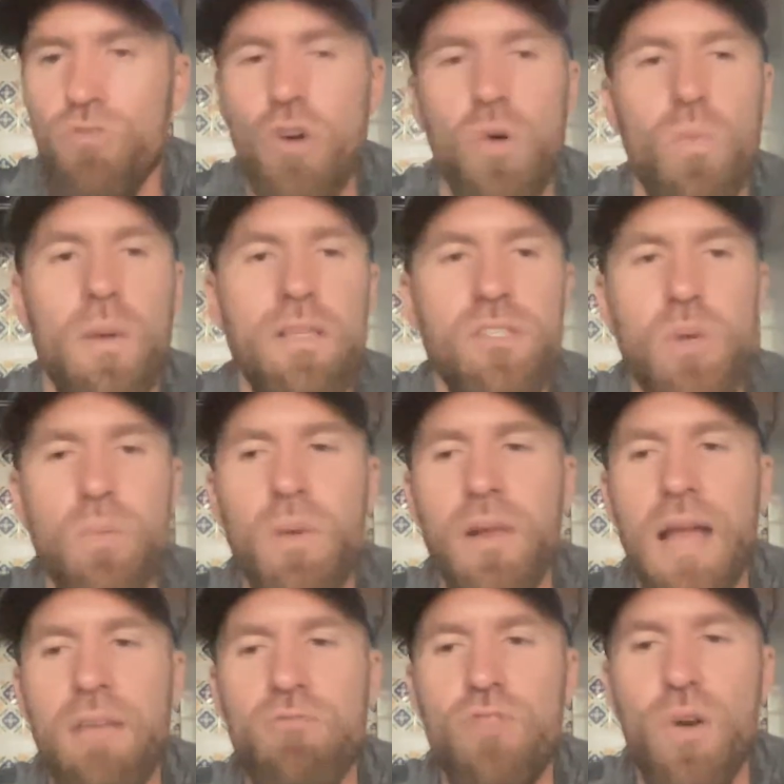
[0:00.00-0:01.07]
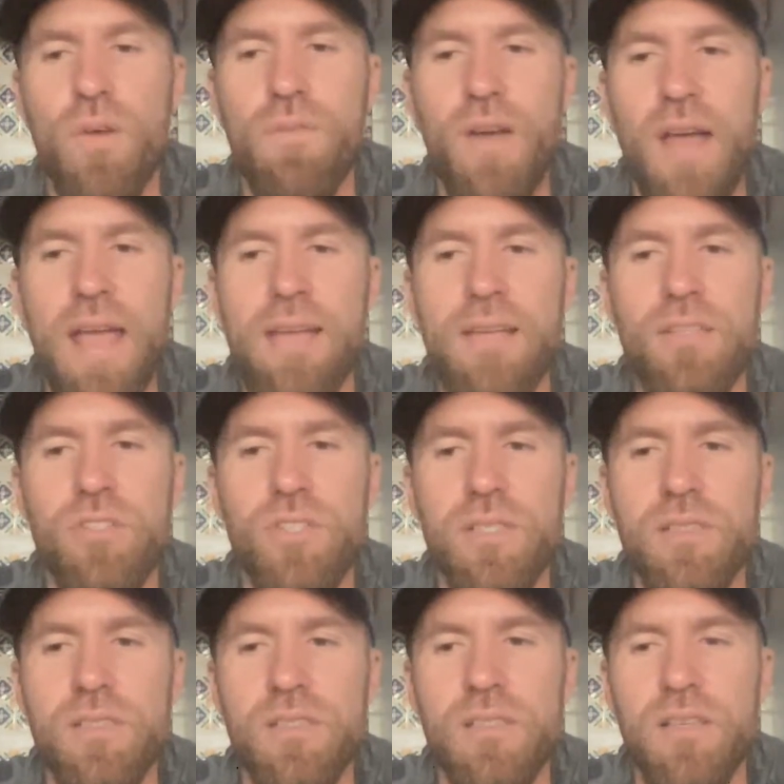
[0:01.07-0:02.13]
When someone like Rock for
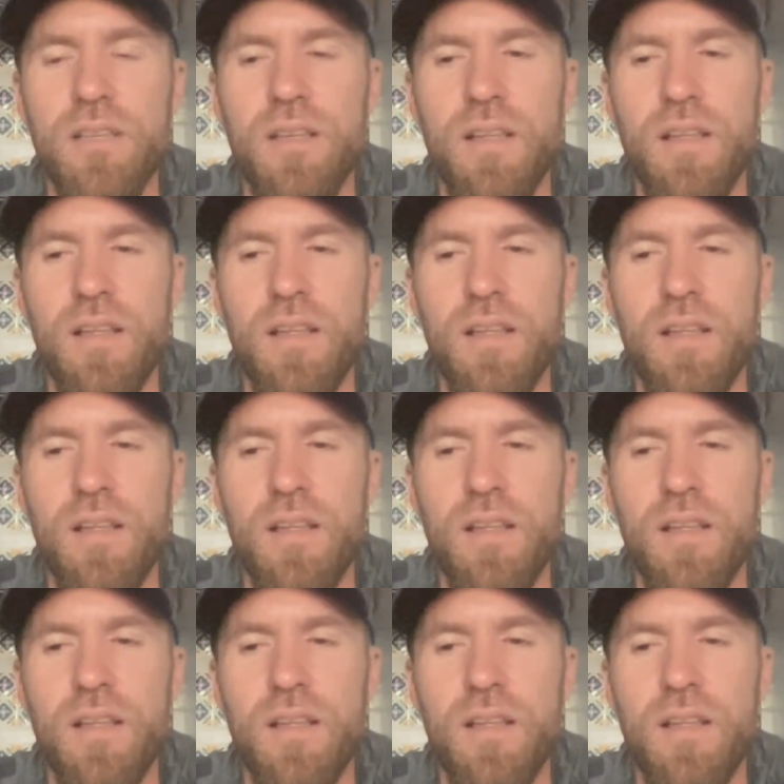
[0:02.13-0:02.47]
Ages